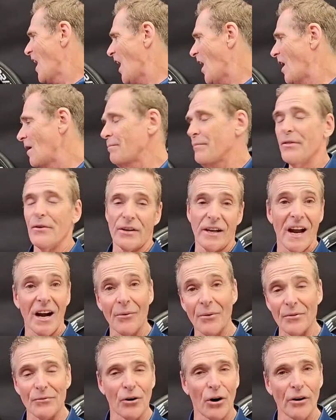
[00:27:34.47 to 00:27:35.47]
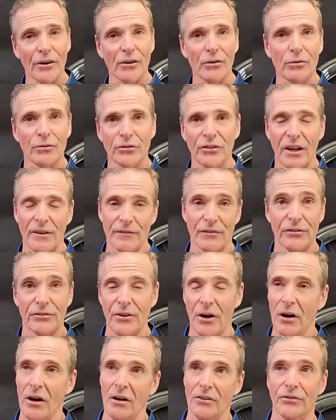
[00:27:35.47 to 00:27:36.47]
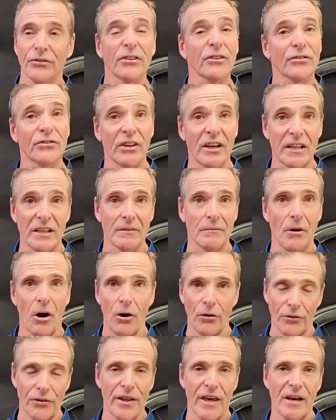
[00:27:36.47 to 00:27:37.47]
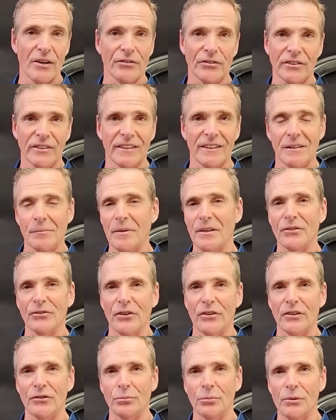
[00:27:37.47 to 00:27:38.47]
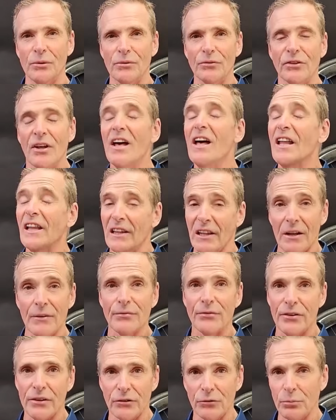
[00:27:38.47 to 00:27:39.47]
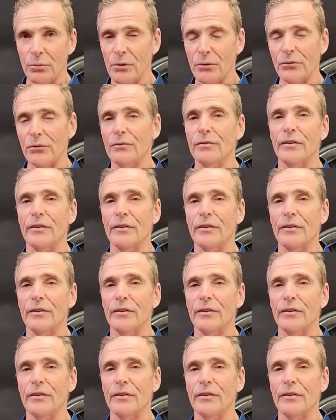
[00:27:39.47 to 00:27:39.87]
The current rider who's done 16,000 kilometers on his wheels loves these wheels.